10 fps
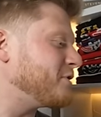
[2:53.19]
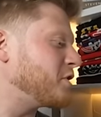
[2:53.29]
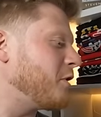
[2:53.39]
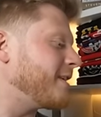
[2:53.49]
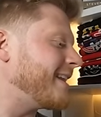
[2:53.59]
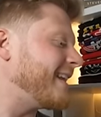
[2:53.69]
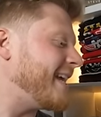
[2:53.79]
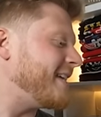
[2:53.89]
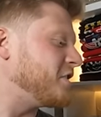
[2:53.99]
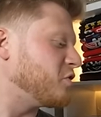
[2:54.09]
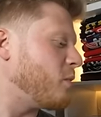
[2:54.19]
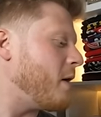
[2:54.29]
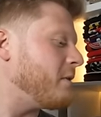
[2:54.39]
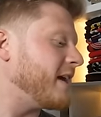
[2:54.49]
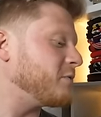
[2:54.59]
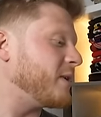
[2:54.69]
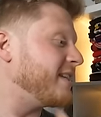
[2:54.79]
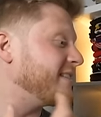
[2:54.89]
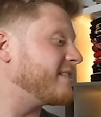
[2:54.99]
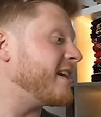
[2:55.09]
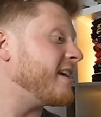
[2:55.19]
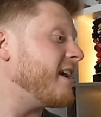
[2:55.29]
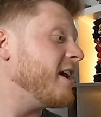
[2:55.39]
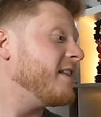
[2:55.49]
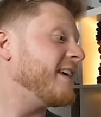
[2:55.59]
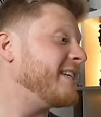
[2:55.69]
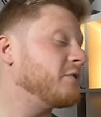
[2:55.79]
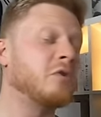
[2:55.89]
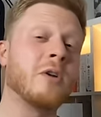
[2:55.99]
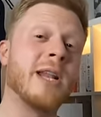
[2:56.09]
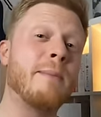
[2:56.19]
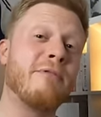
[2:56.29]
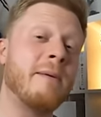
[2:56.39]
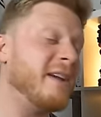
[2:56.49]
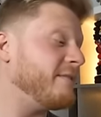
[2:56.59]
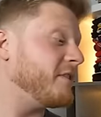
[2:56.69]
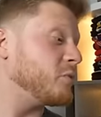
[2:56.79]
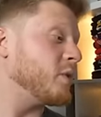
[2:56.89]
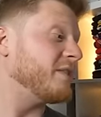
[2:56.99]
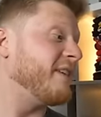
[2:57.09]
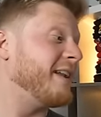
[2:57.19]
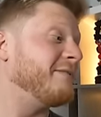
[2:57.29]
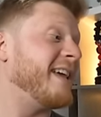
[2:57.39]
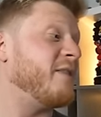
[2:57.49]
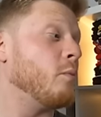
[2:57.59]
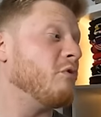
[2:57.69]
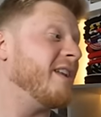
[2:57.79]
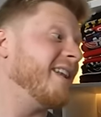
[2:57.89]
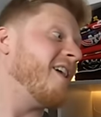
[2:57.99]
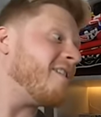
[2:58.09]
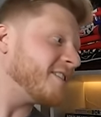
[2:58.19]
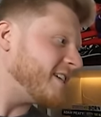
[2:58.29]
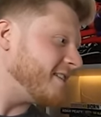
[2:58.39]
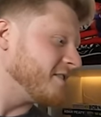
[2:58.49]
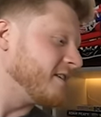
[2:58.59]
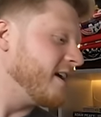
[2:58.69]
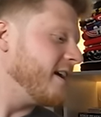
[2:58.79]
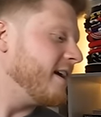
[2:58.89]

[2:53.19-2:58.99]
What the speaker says: of Scotland leagues as well, and as we can see, the East of Scotland League Premier Division, which Vale of Leithen were in last season,